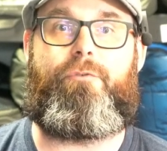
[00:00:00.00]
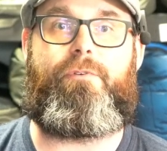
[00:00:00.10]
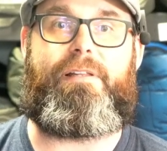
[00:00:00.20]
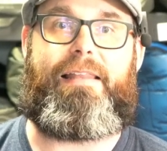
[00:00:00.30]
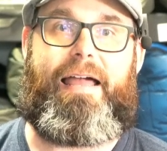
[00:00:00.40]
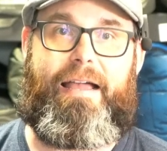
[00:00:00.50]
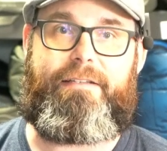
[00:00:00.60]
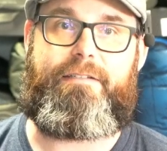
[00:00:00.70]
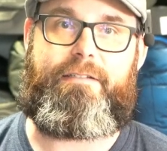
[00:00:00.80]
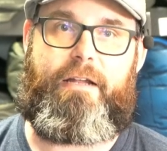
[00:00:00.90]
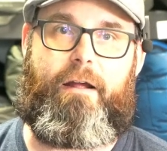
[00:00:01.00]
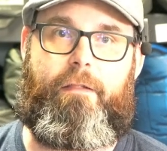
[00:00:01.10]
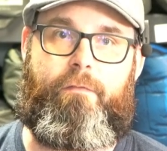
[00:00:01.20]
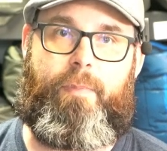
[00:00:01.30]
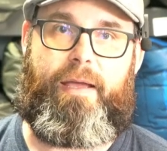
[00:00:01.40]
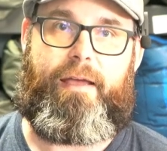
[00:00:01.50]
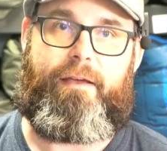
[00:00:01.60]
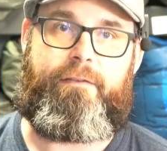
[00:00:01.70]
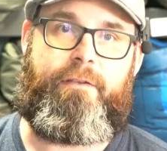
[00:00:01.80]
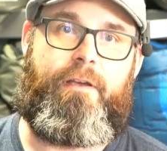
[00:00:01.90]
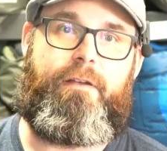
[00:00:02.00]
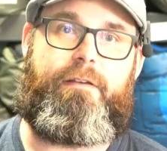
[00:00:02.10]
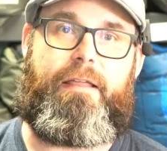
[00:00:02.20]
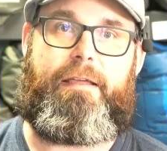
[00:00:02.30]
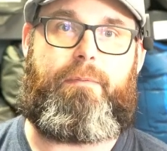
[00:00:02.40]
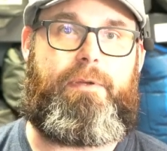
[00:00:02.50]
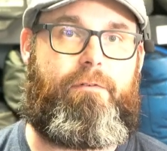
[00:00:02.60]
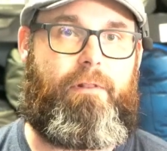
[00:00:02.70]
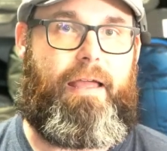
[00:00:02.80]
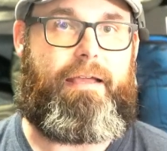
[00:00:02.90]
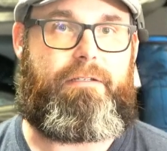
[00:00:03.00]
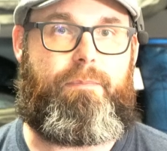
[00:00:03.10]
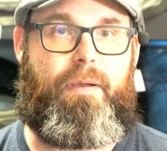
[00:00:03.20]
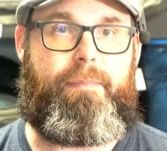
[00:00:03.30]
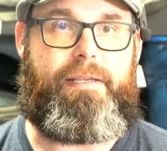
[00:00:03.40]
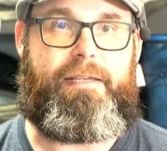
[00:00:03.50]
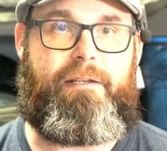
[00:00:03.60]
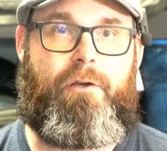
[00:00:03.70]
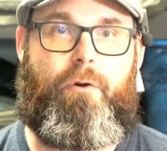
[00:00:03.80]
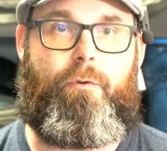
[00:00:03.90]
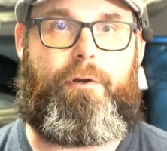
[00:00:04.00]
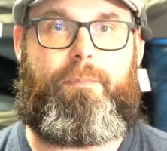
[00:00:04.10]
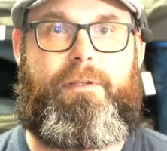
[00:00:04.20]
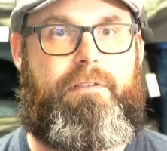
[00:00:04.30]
the relaxed style of bags. Now, that can be a relaxed mummy, or it could be